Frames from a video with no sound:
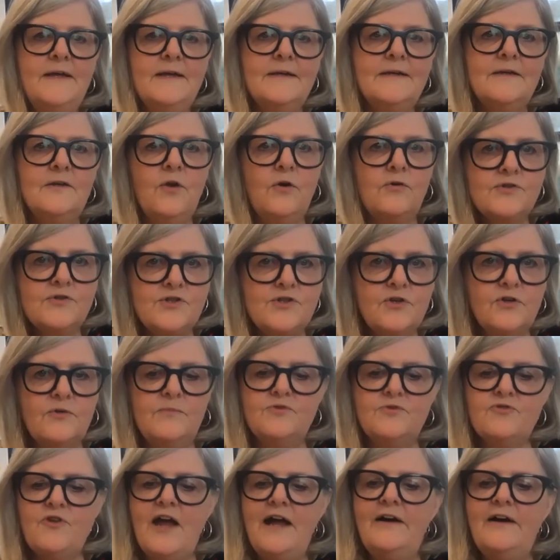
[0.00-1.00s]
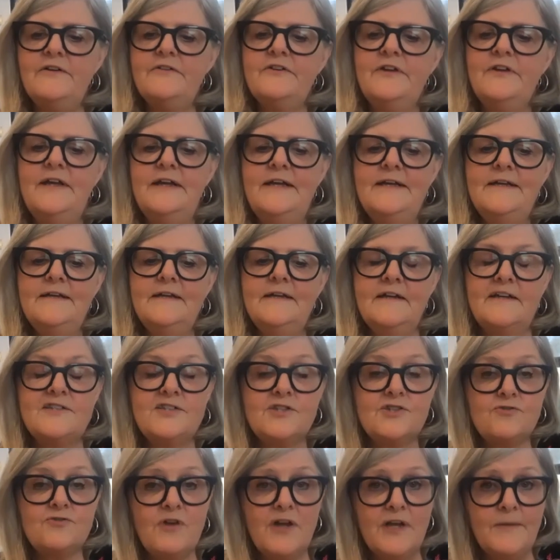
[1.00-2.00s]
long-term drought,
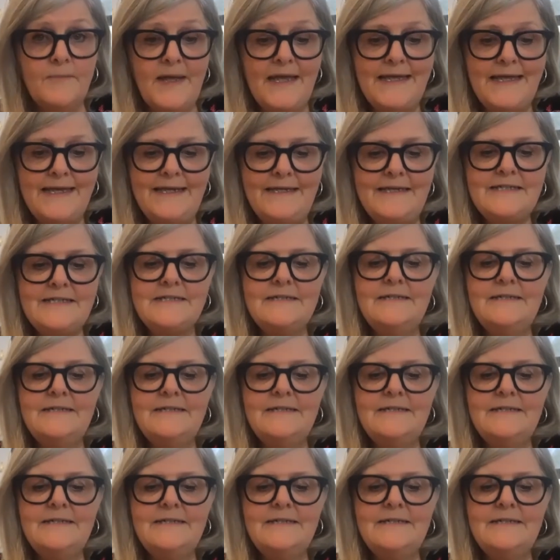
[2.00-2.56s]
extreme heat,